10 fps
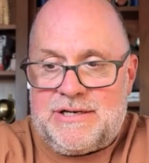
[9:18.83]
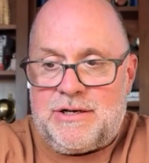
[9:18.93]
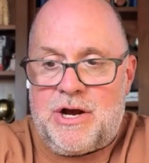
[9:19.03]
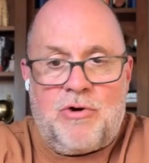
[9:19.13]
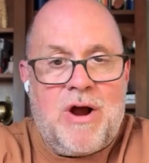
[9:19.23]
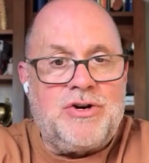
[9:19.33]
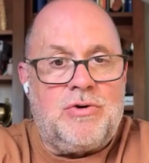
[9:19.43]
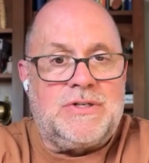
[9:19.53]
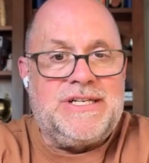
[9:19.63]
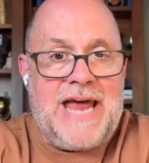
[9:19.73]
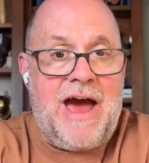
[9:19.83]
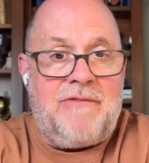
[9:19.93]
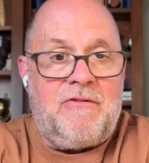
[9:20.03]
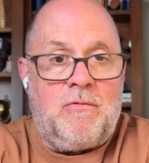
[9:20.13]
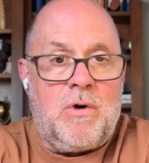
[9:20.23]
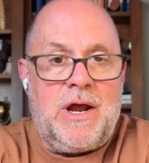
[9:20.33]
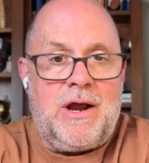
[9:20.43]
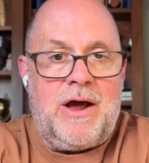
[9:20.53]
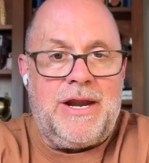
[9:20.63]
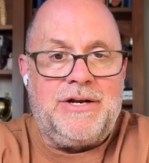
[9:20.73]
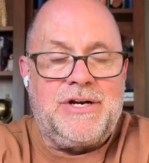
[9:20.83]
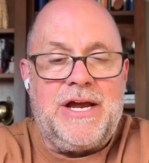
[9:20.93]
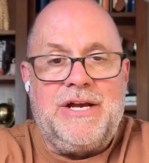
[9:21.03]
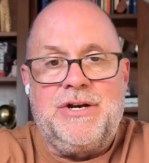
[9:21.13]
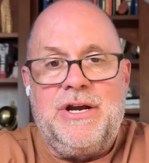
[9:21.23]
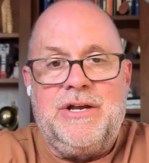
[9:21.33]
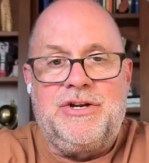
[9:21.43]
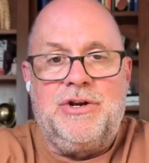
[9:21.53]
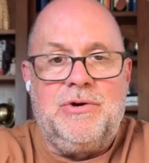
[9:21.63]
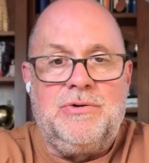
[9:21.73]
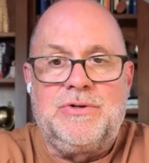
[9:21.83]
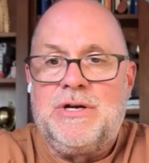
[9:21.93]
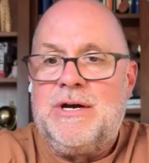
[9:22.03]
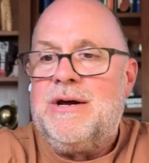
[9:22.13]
congressional staff working on education issues.